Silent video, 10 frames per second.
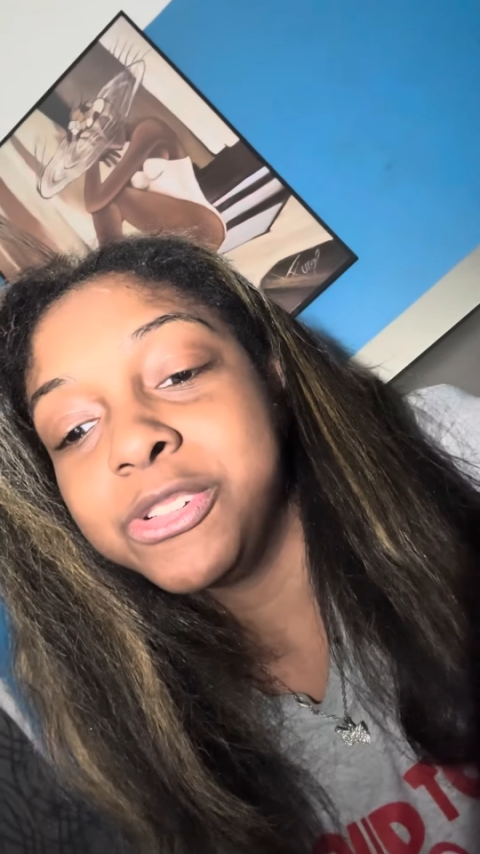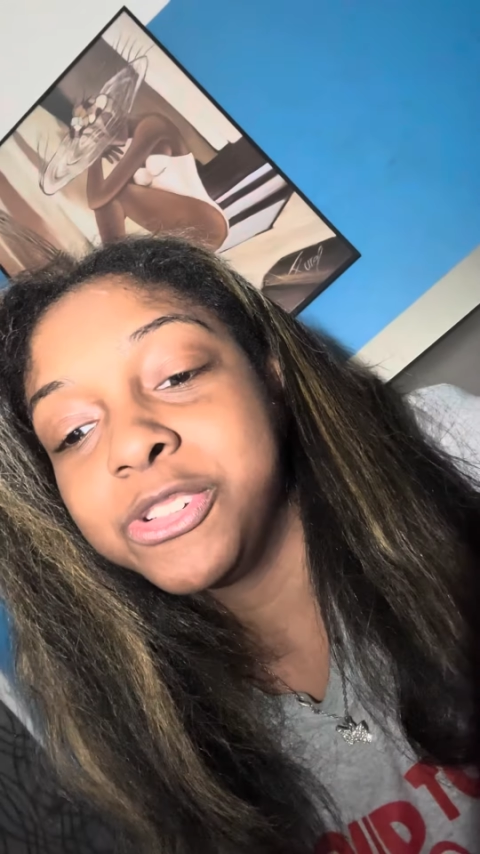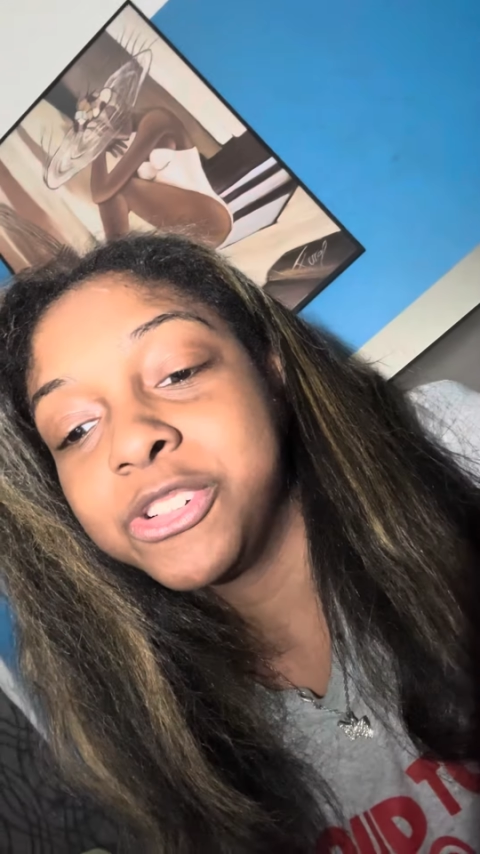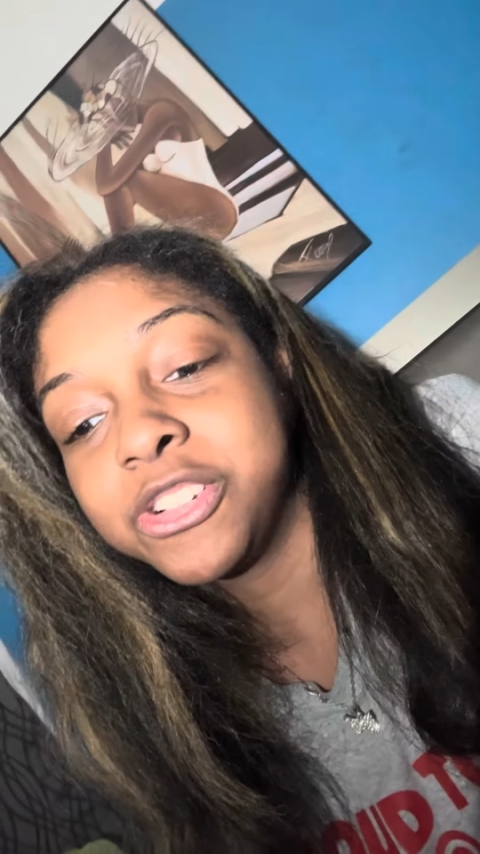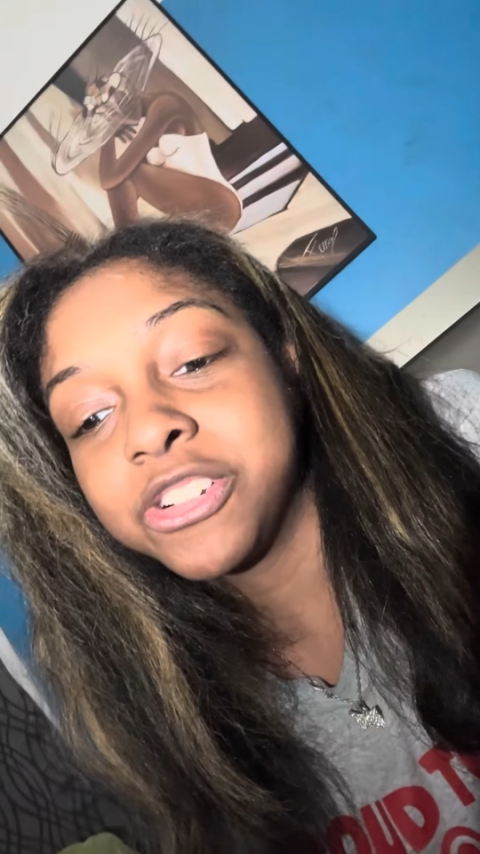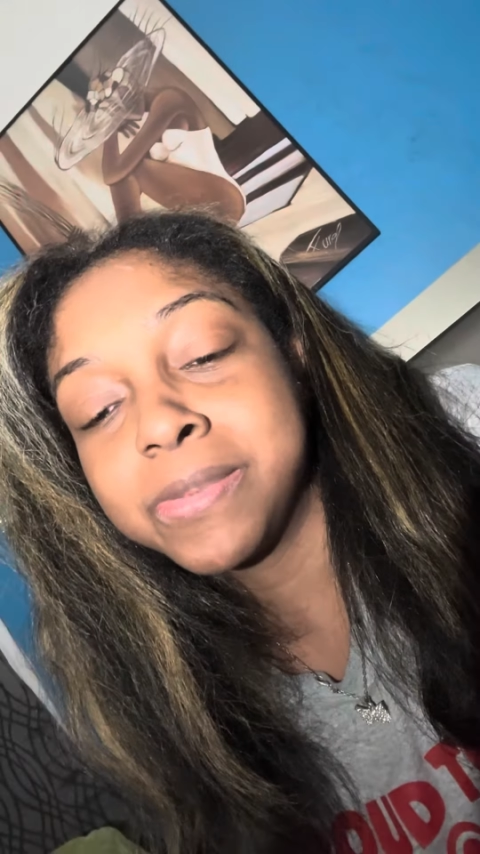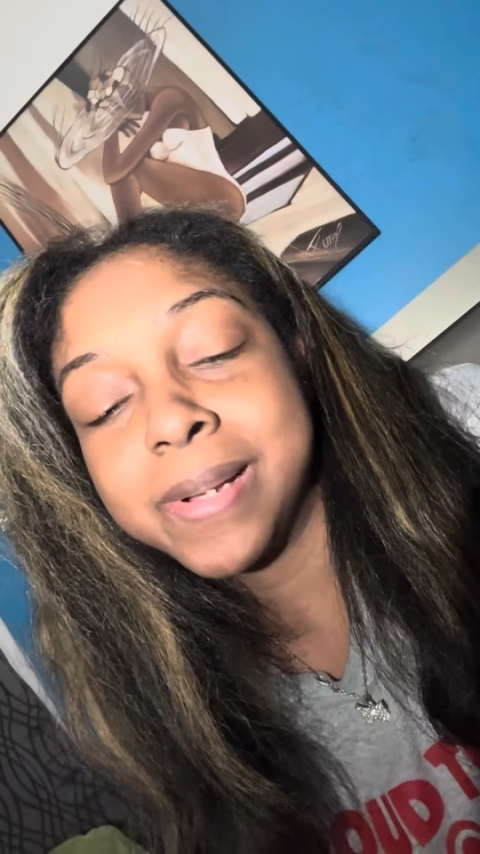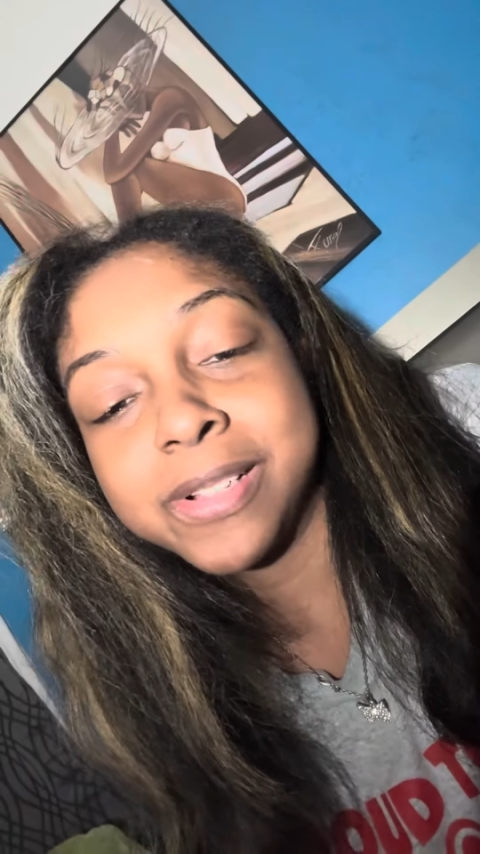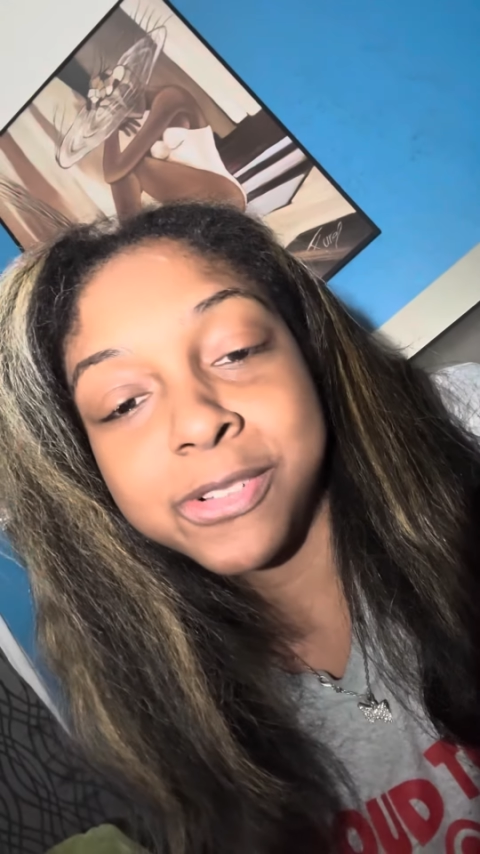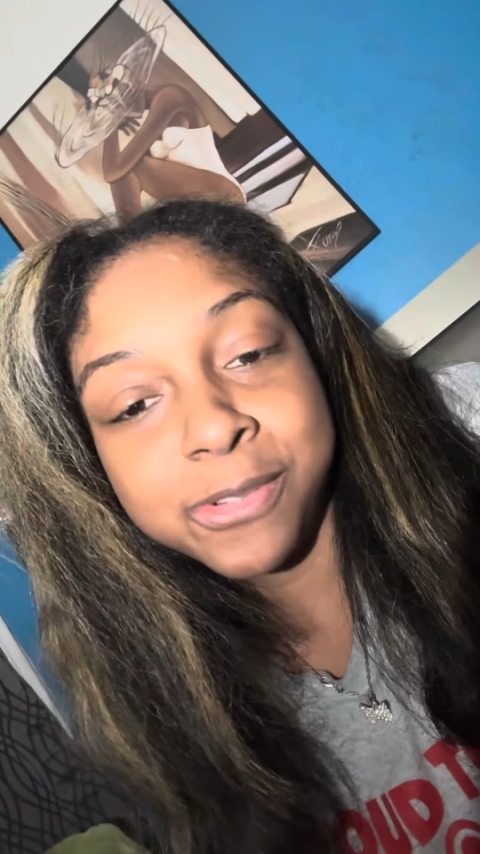enjoyed your
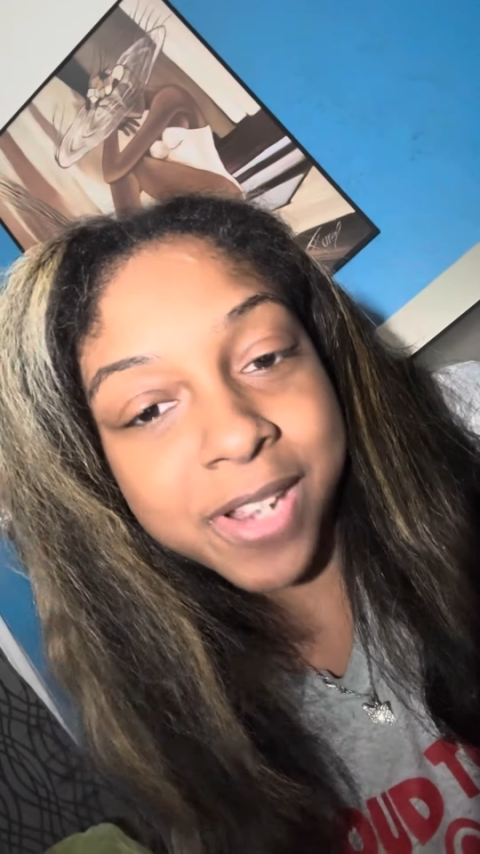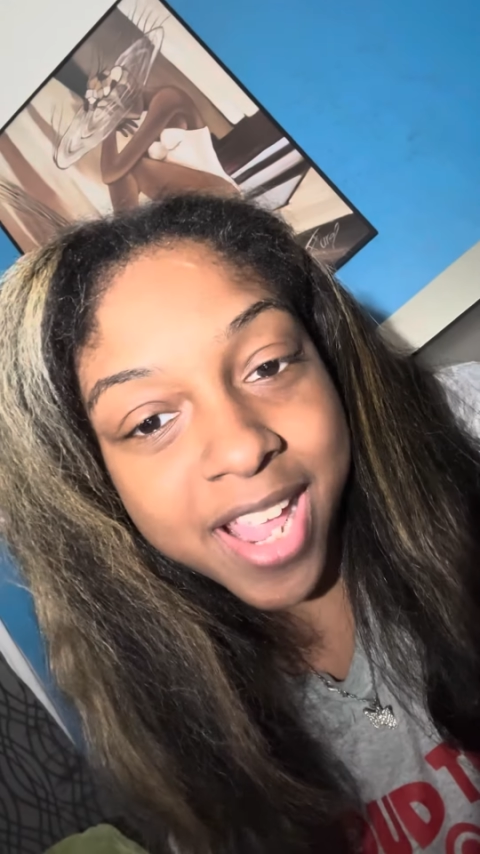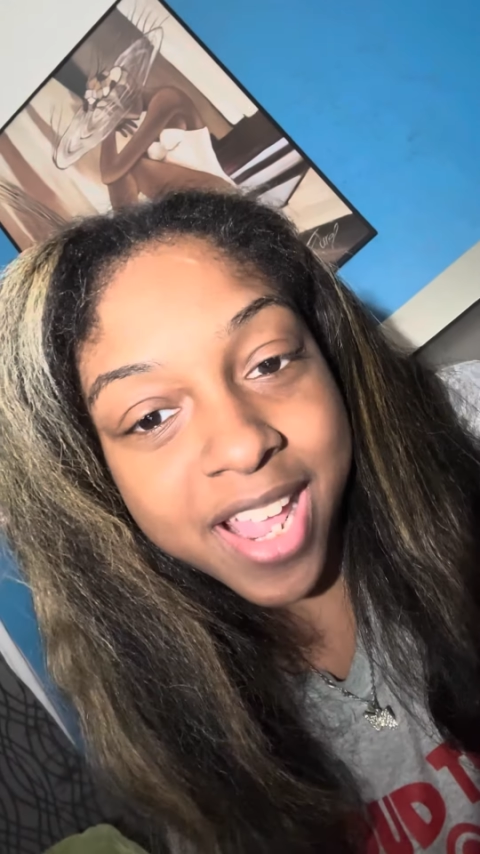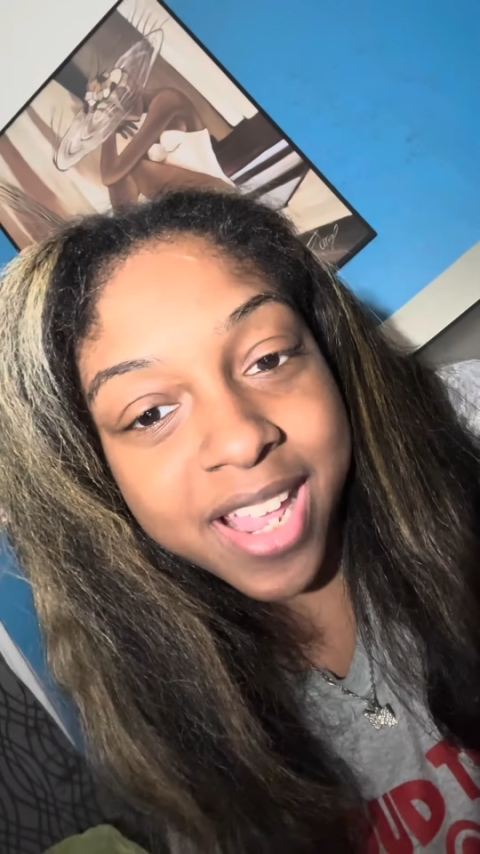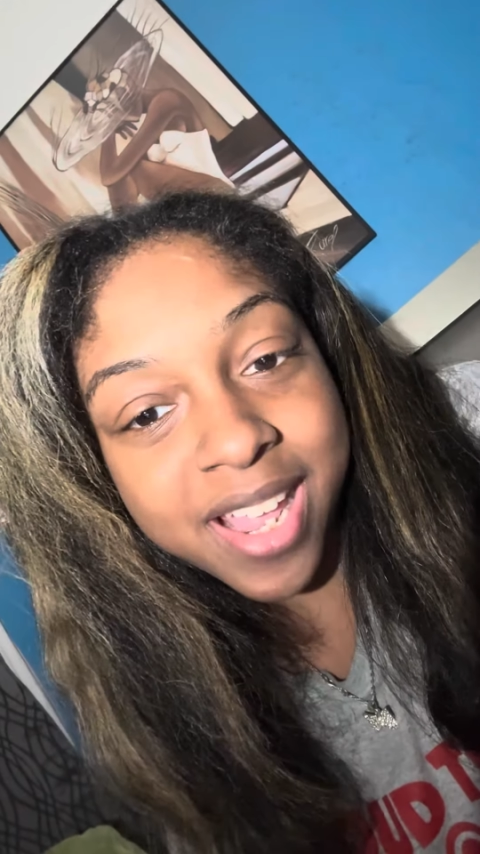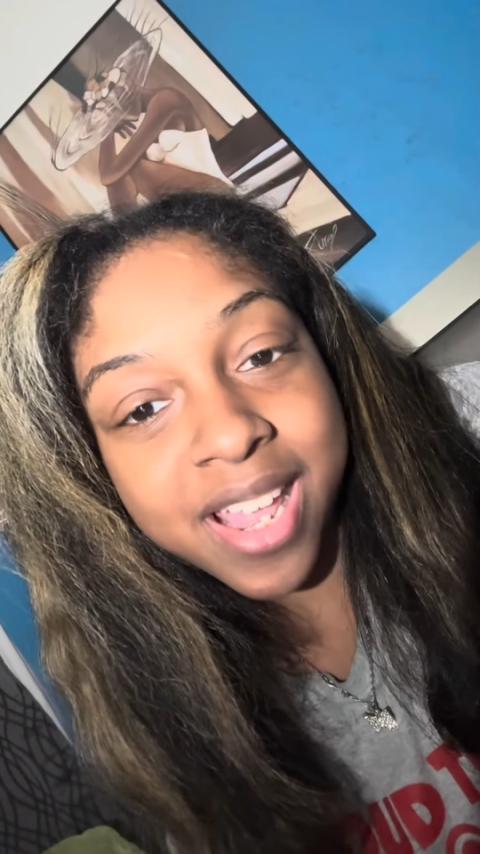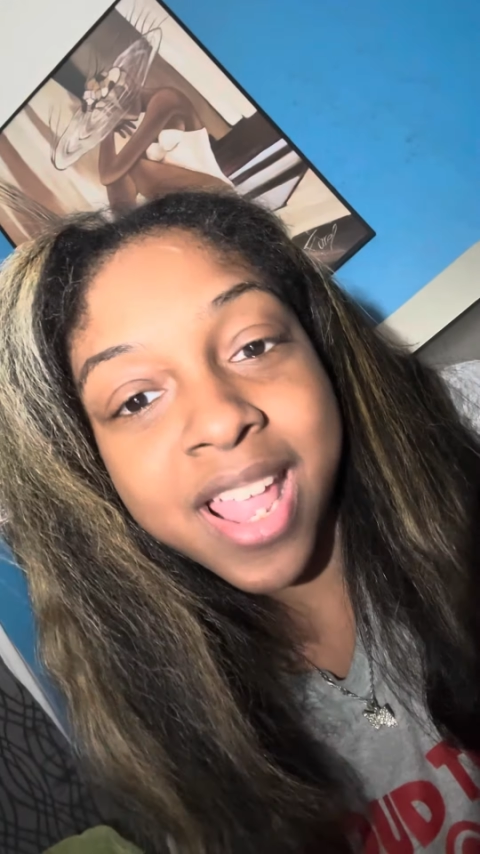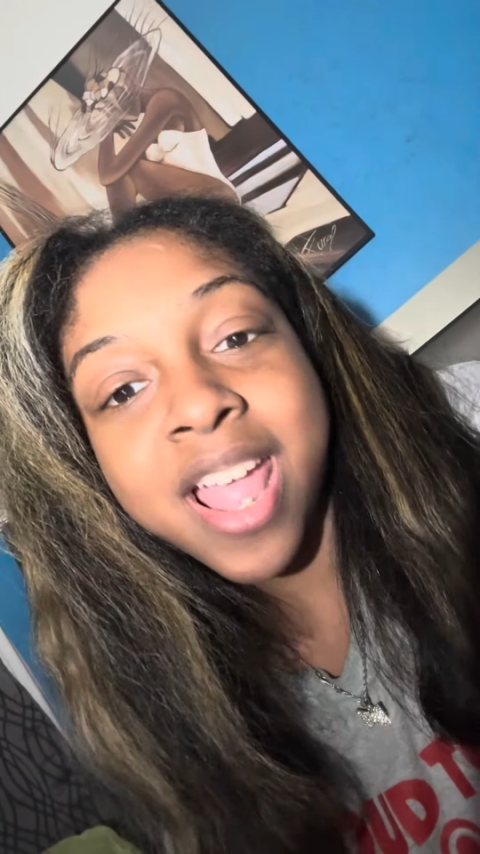special day.